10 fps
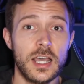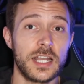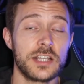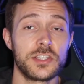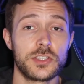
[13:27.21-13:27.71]

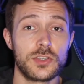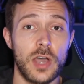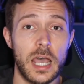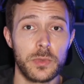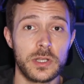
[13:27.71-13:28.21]
and as it so
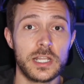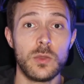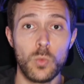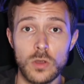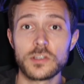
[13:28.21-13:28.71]
happened,
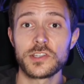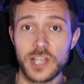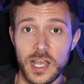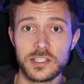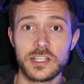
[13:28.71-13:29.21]
it was
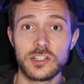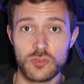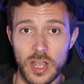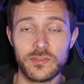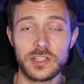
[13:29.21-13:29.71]
Sartin
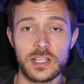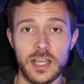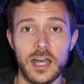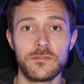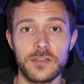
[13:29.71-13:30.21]
driving the
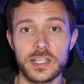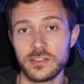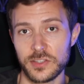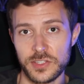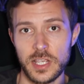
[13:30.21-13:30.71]
car
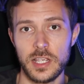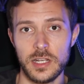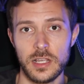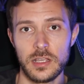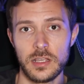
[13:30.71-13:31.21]
fleeing the scene.